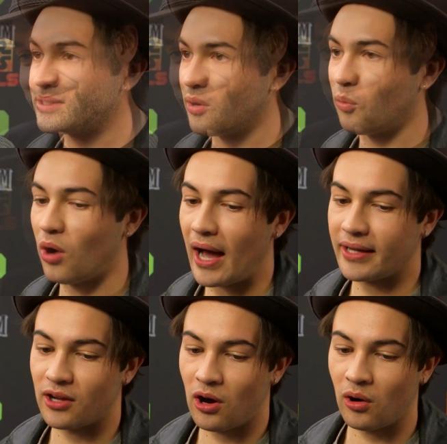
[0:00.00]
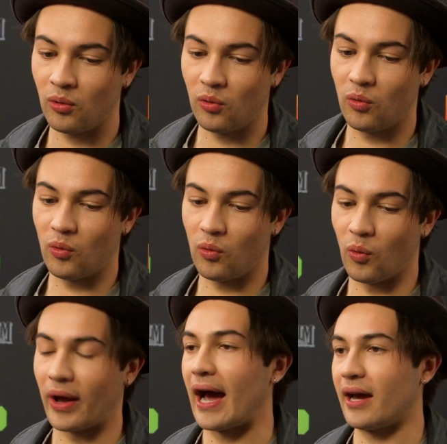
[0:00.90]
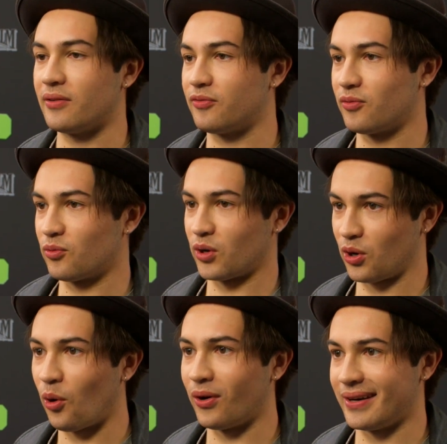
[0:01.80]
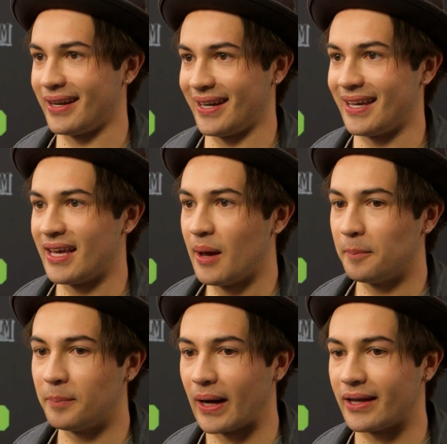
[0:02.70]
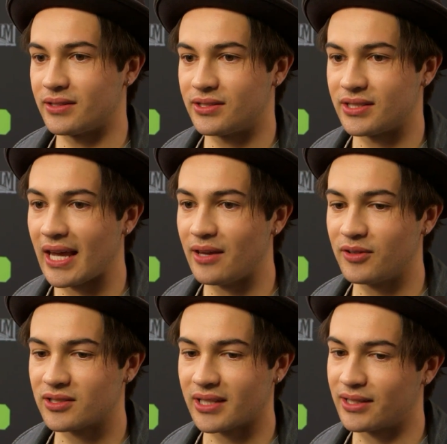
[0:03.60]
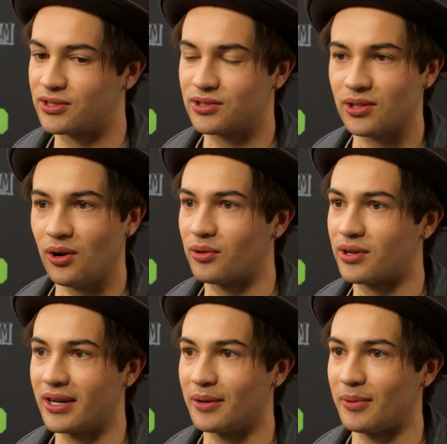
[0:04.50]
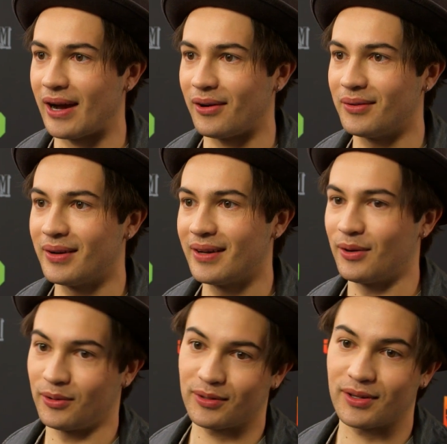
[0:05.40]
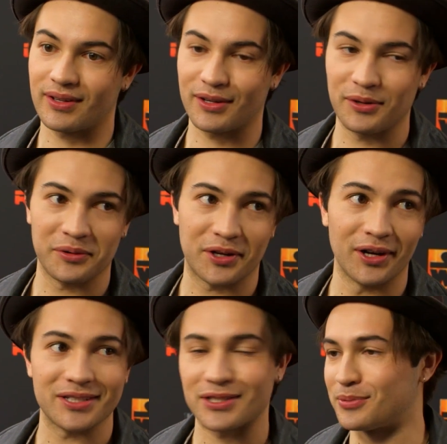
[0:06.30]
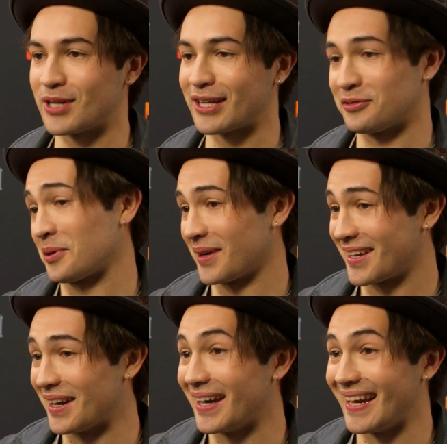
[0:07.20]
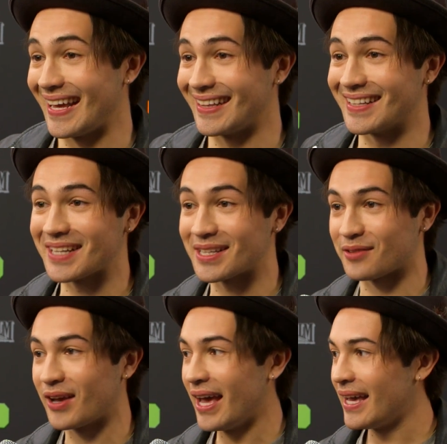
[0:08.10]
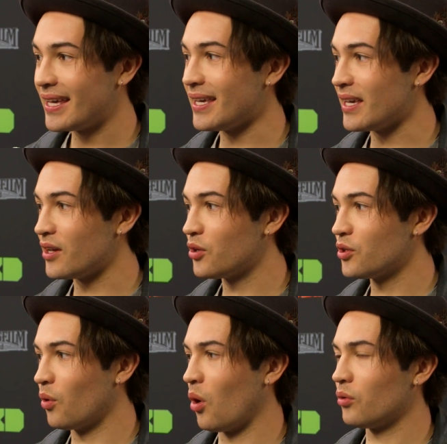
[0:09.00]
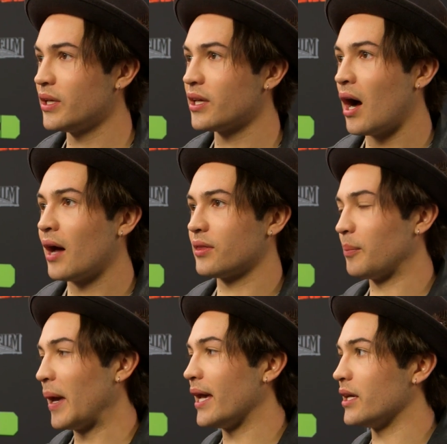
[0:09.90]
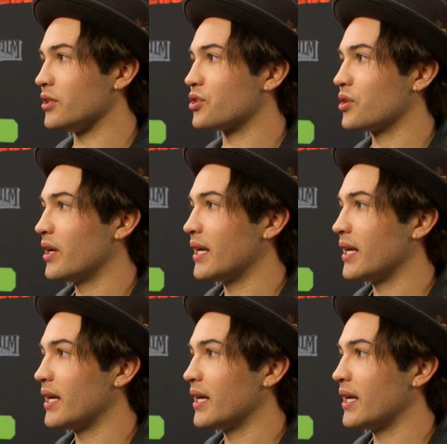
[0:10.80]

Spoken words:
Well, I know what I've recorded in it, but Dave is like so good is a subjective word, but good in the sense of you only got the page